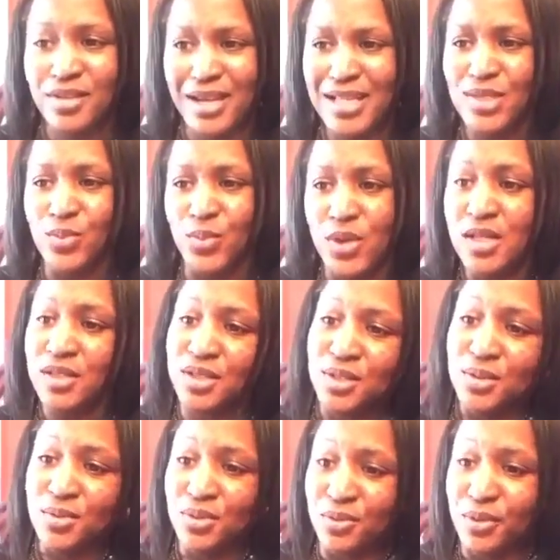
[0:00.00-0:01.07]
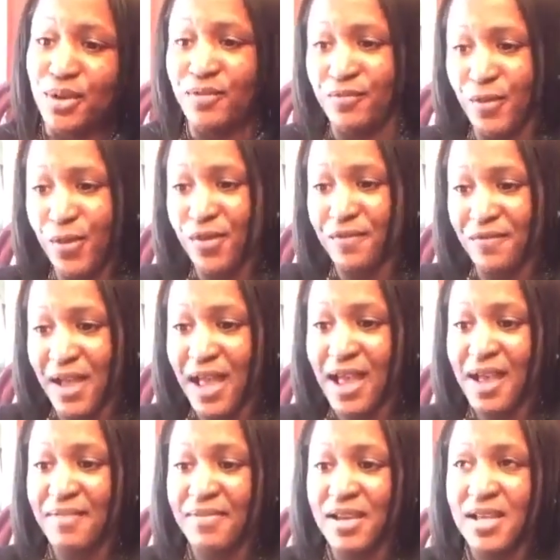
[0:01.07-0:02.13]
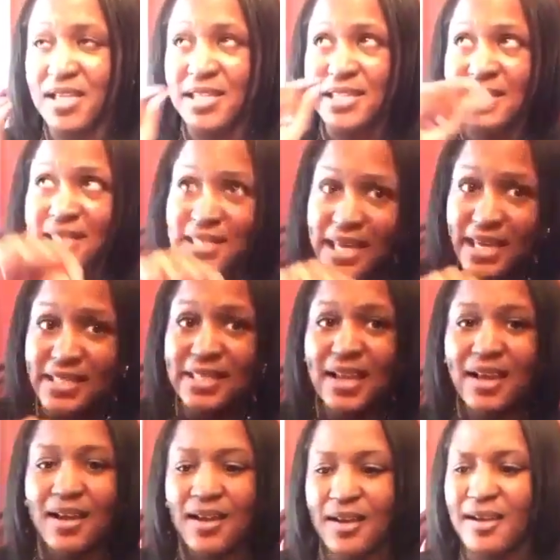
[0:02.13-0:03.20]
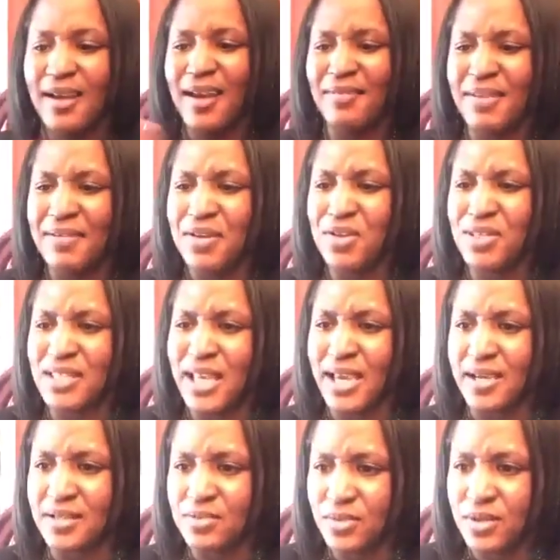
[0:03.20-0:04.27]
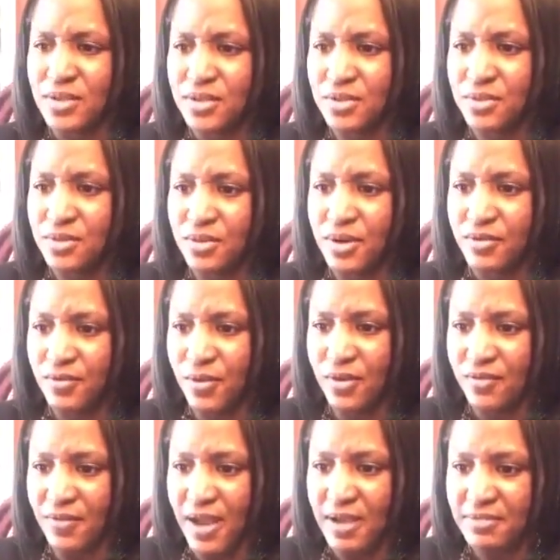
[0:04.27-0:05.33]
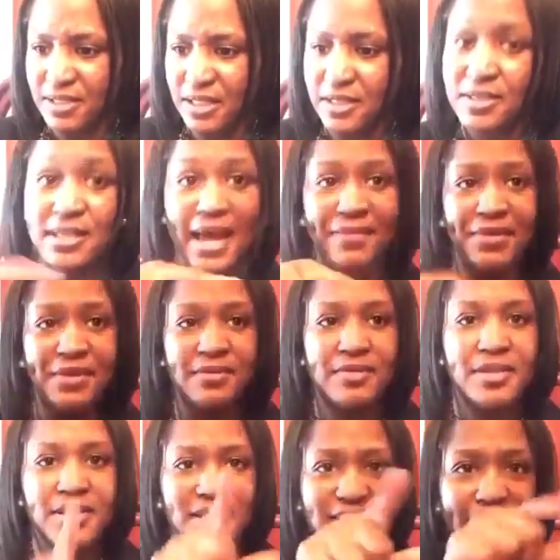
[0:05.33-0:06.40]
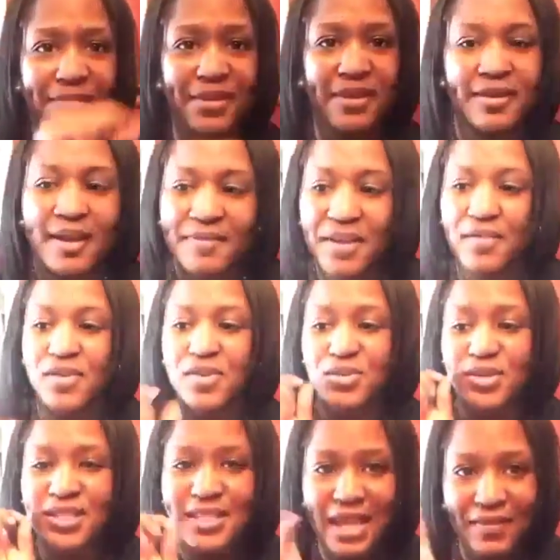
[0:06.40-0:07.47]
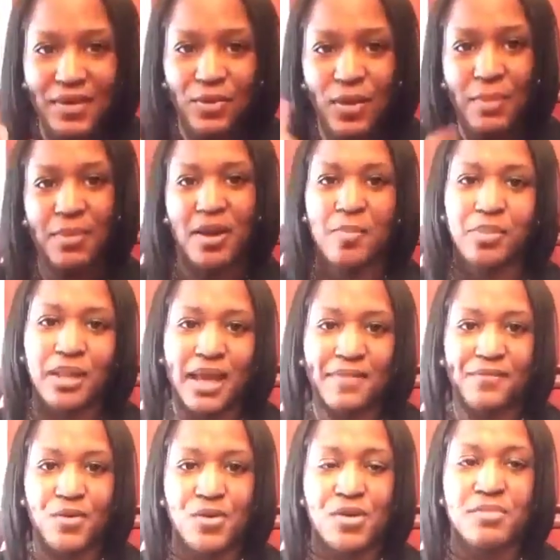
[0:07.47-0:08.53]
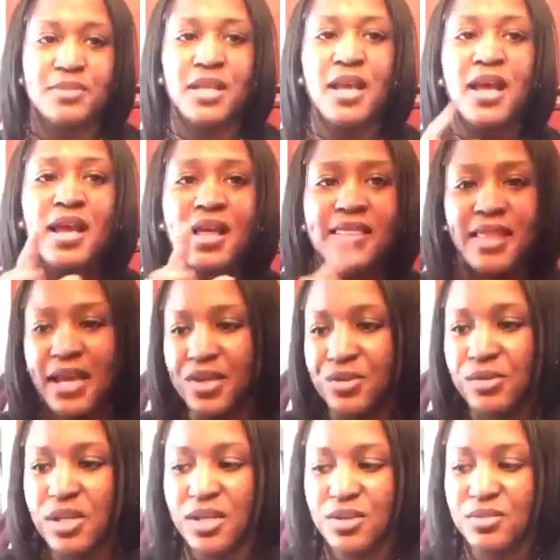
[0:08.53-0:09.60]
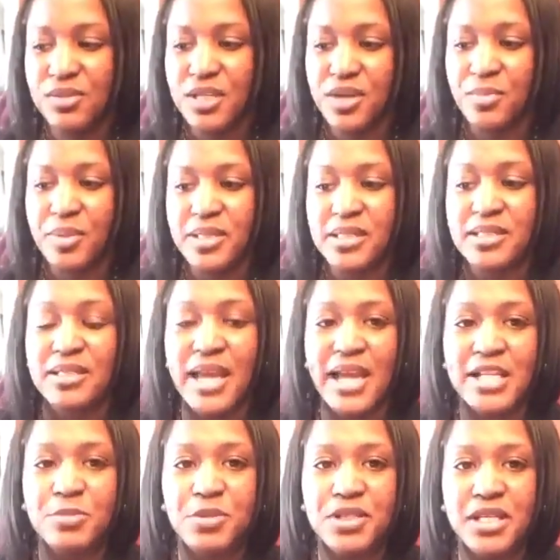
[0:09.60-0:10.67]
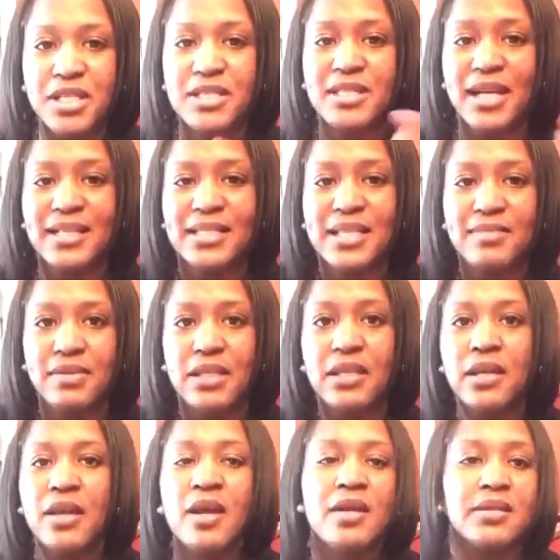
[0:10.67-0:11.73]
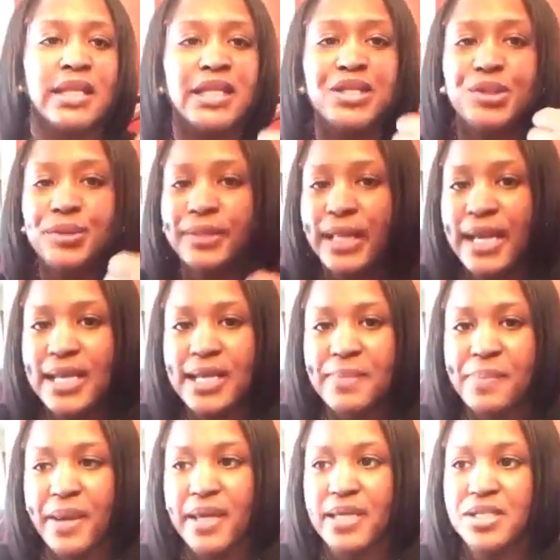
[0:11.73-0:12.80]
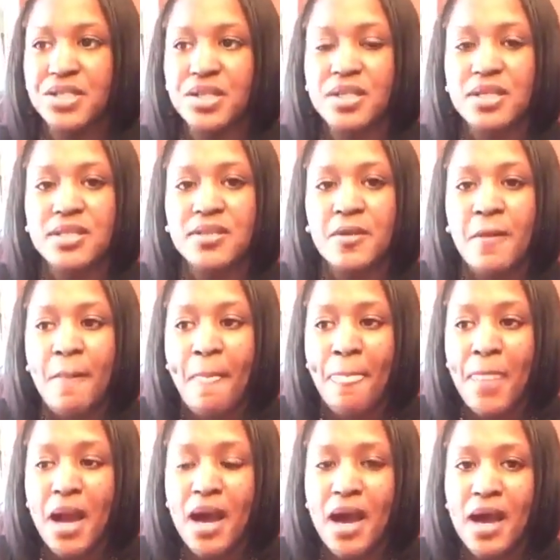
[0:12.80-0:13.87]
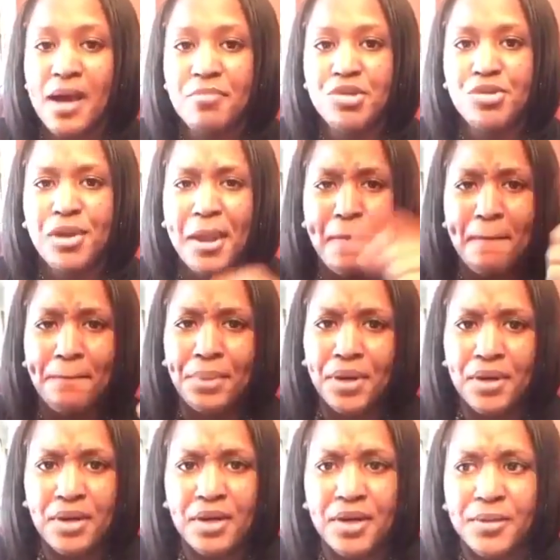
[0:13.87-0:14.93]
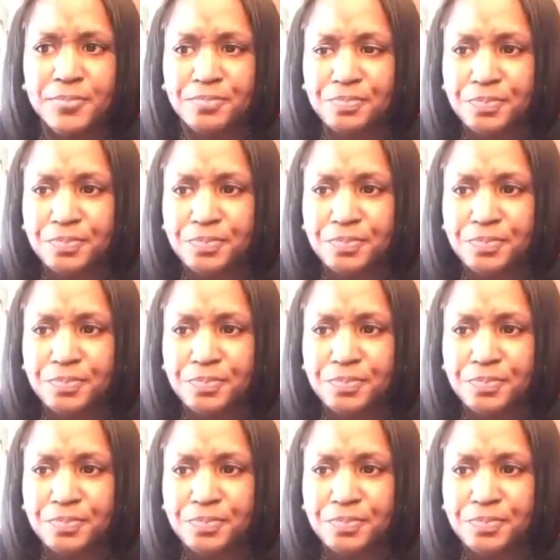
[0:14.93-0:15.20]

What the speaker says: So that's 1, 2, 3, 4, 5, 6. I'll give you 6. 1, 2, 3, 4, 5, 6, 7. 7. I'm giving you 7 webinar platforms that you can use in your business. Expertise.tv. They do landing pages. You can book